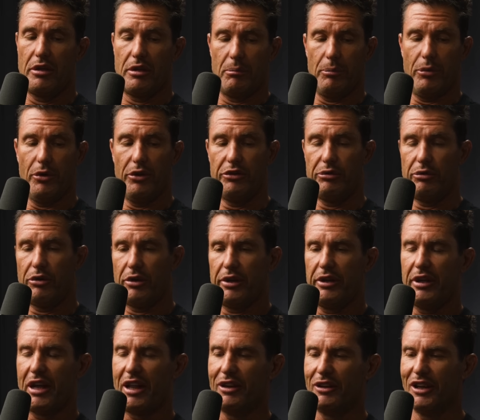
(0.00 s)
Boys were on
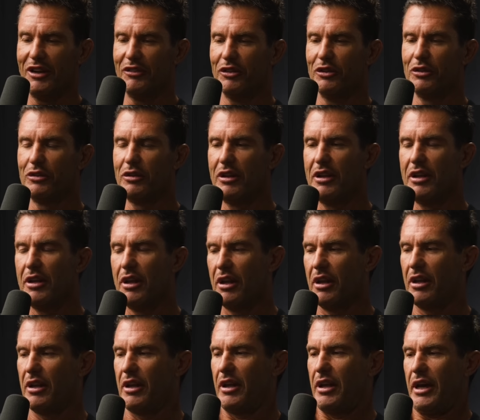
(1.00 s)
another level,
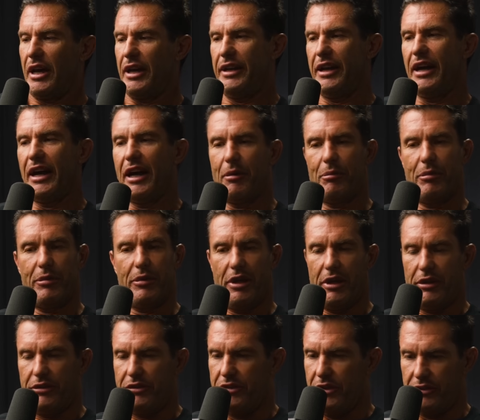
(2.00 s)
and
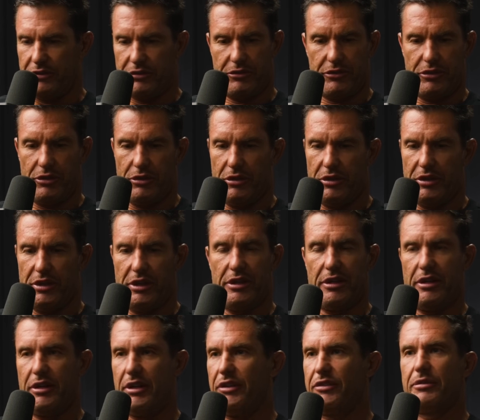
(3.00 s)
it just turned
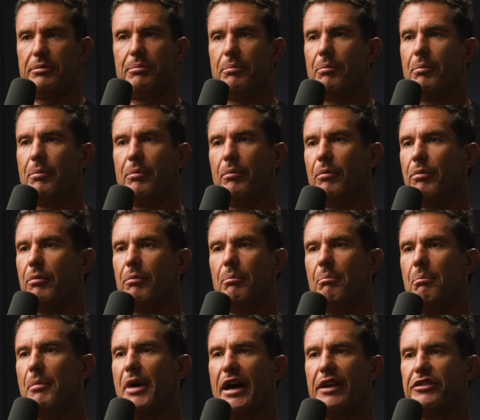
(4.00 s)
into this
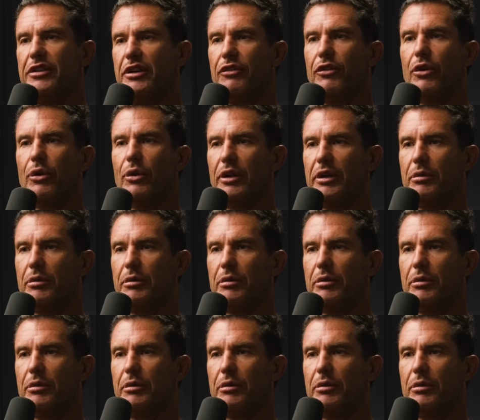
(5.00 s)
massive all-in